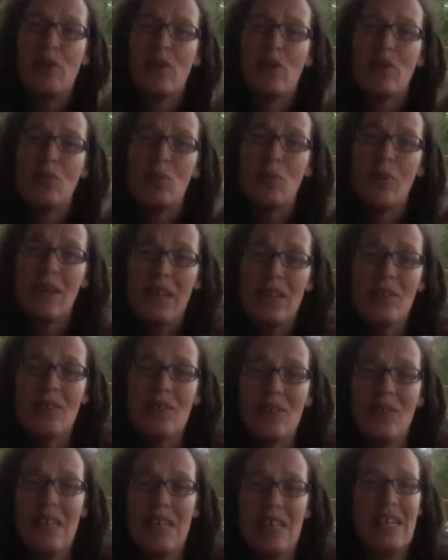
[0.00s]
on the wheel,
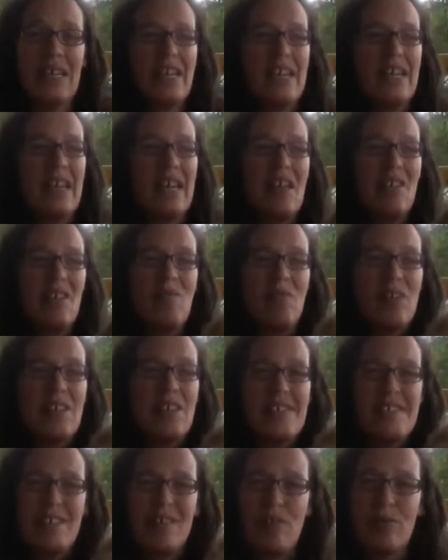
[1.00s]
every
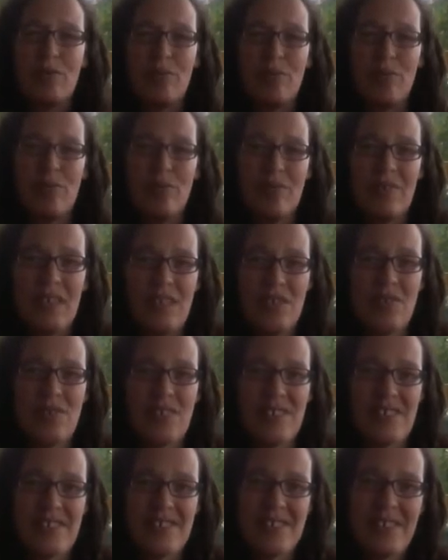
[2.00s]
single
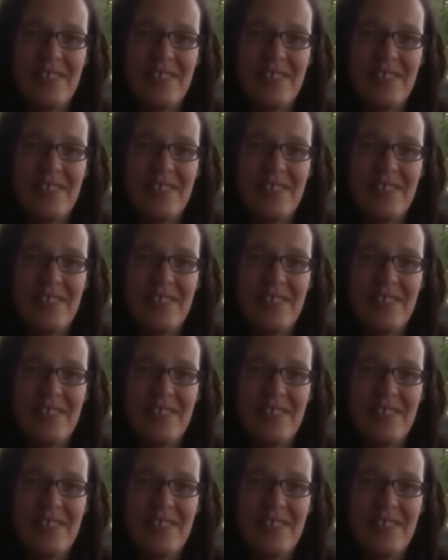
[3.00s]
interest,